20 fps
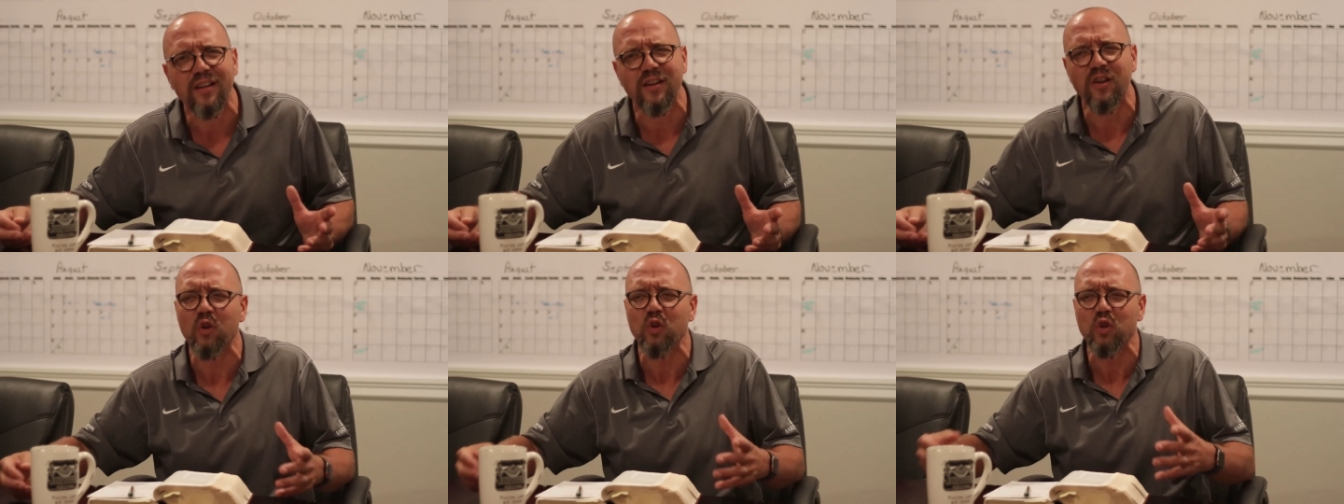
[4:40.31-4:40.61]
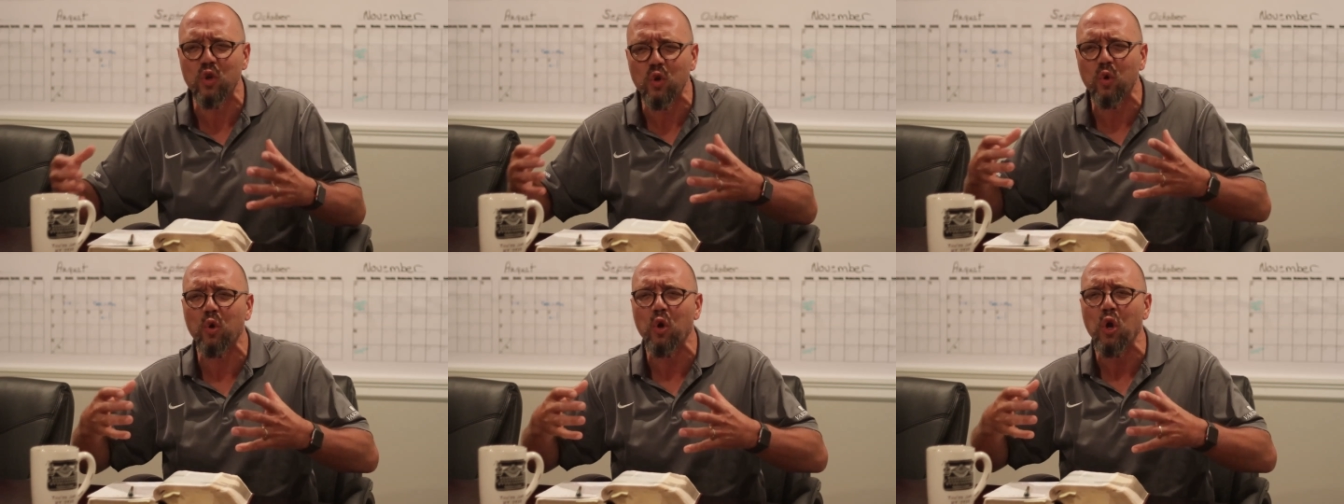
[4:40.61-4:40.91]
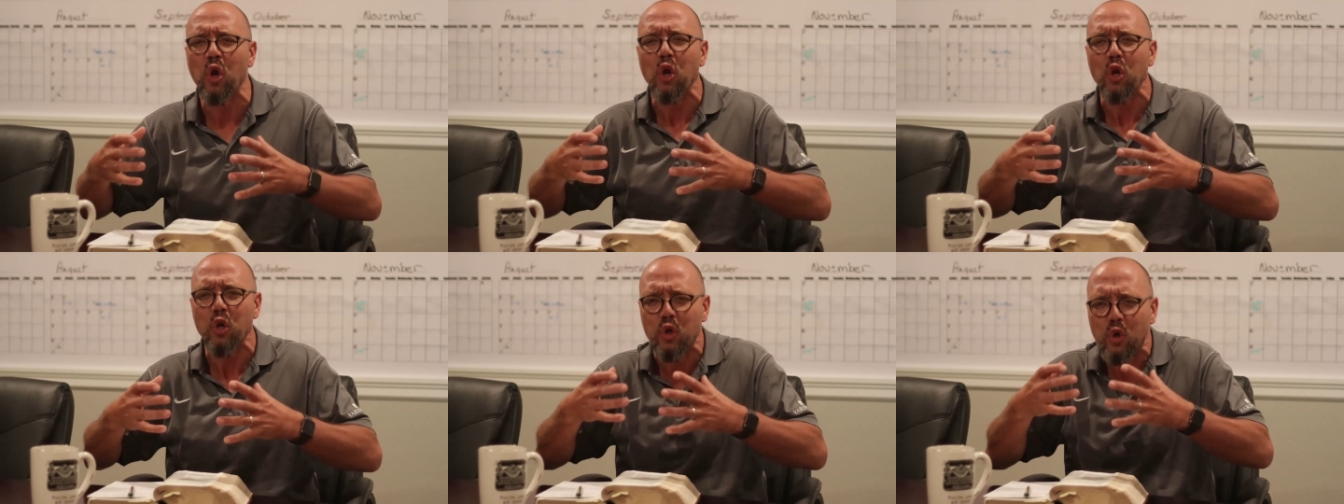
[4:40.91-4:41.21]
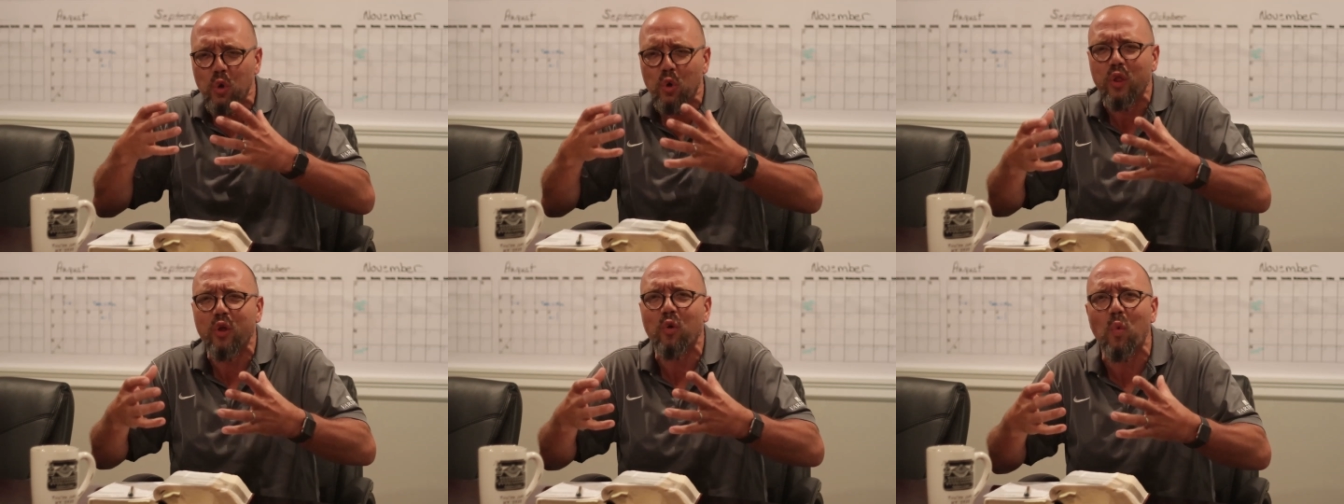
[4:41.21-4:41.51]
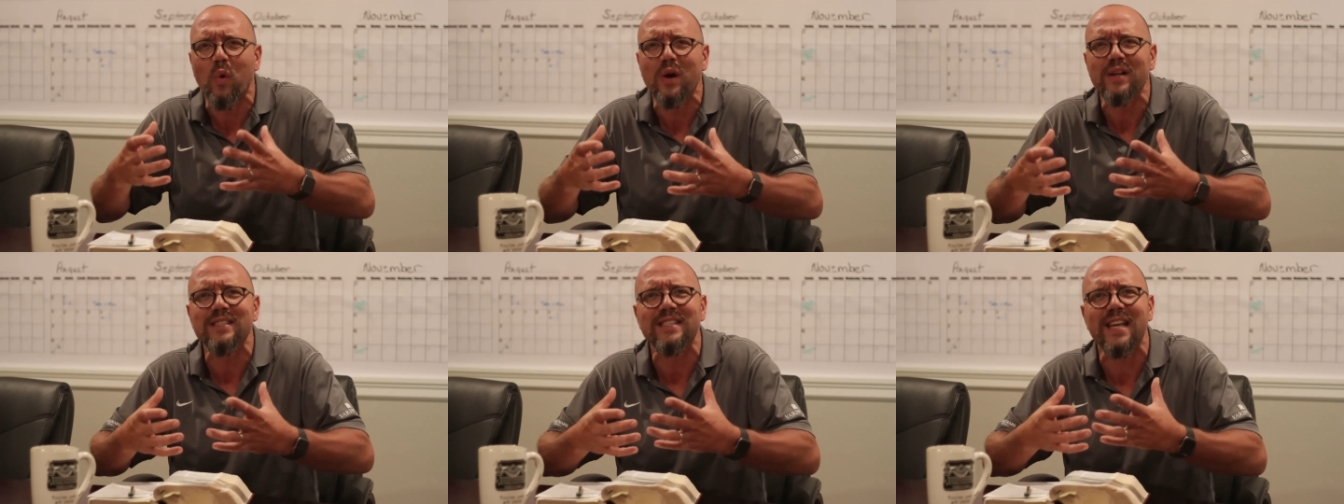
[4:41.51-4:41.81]
You you're, you're the
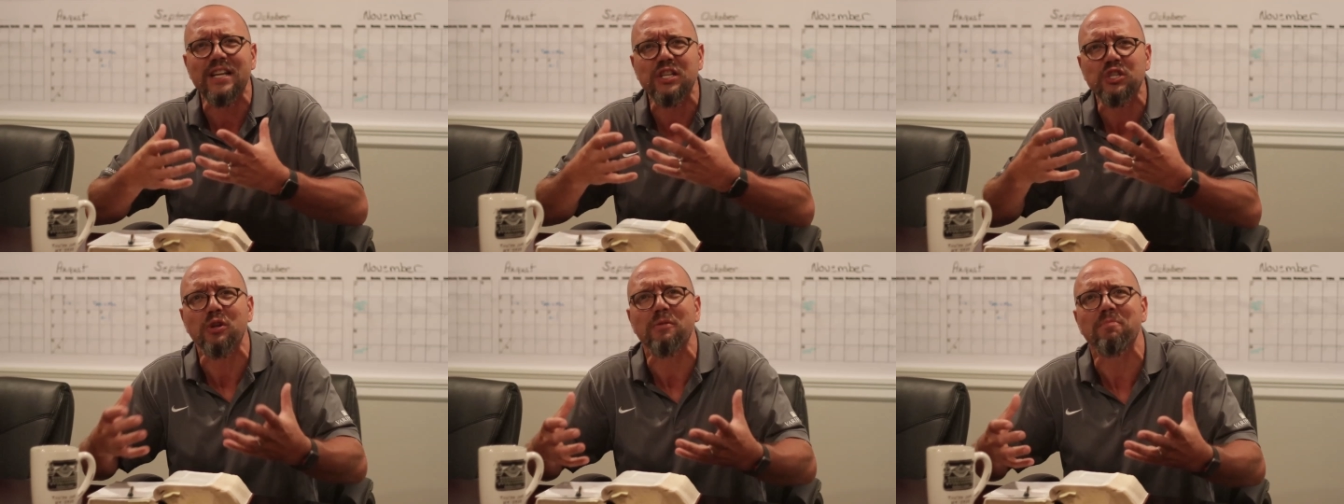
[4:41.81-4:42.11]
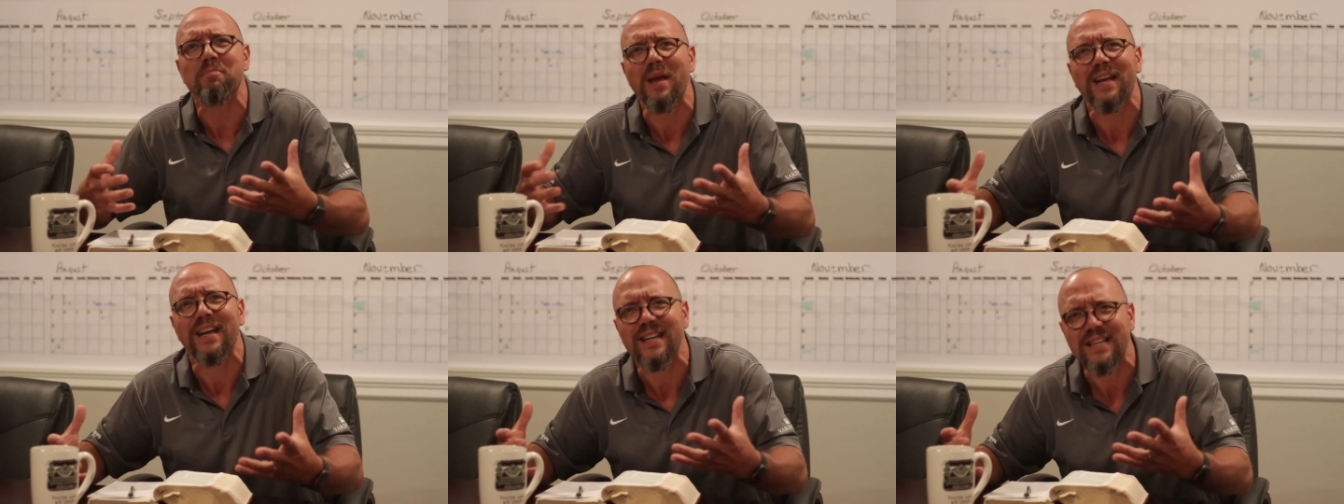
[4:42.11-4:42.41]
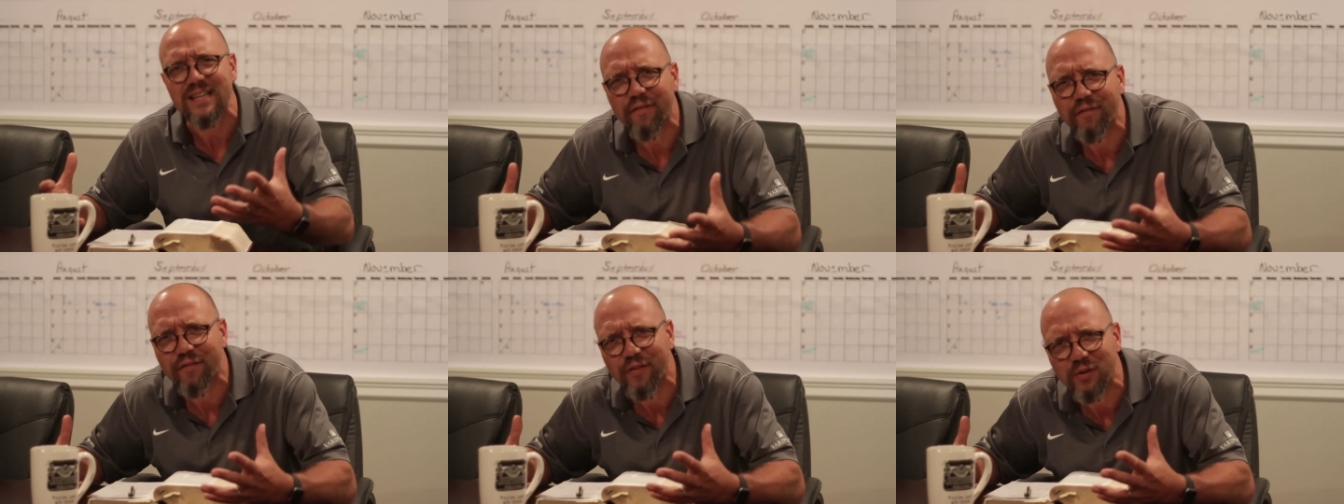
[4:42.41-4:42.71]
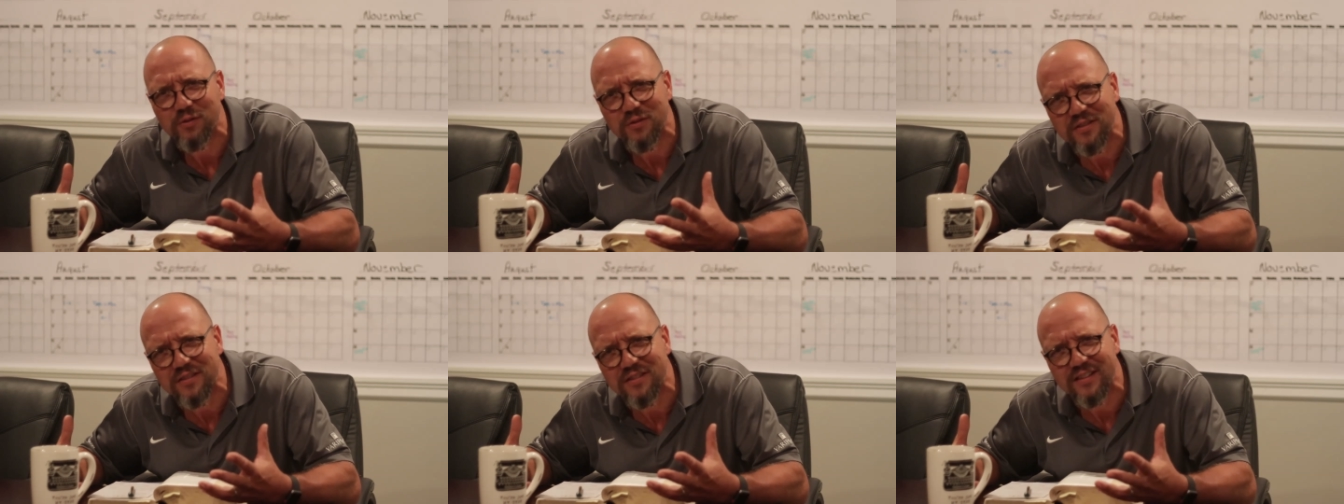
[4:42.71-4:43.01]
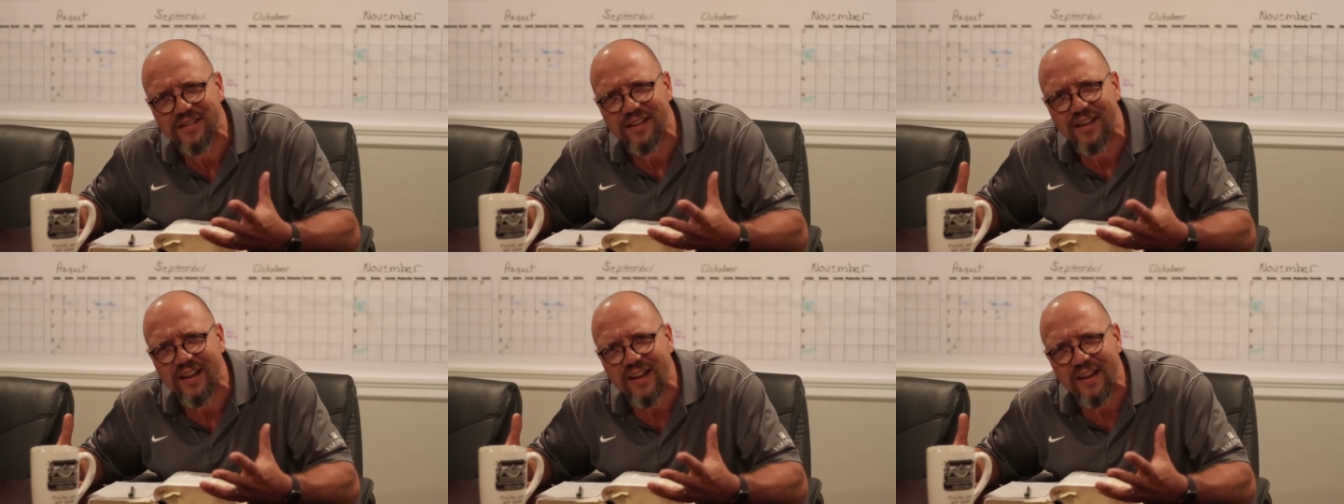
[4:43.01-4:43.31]
ones that should make a
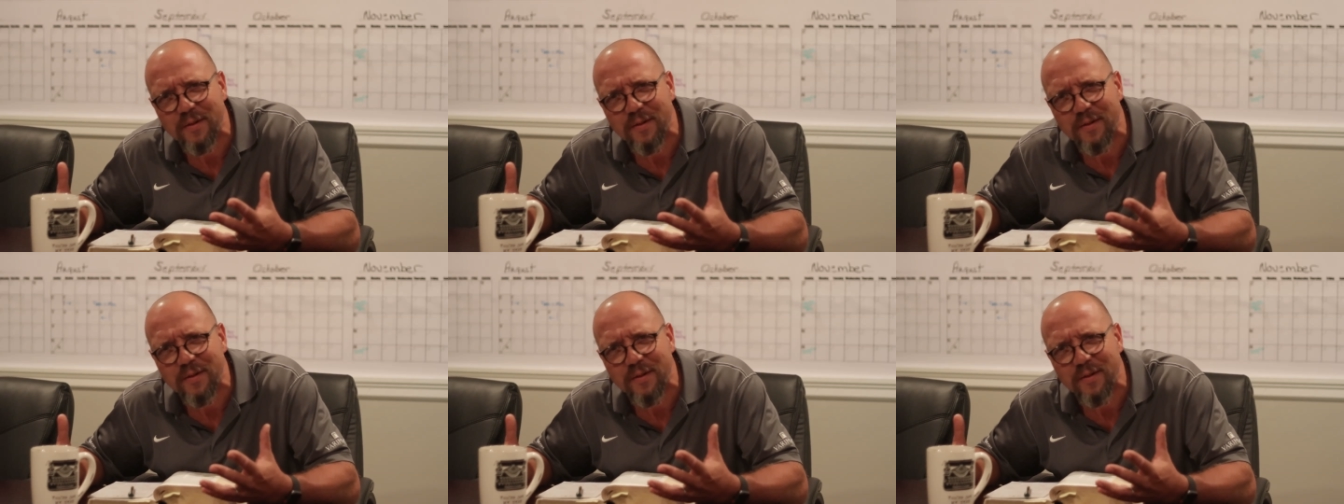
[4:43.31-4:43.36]
difference.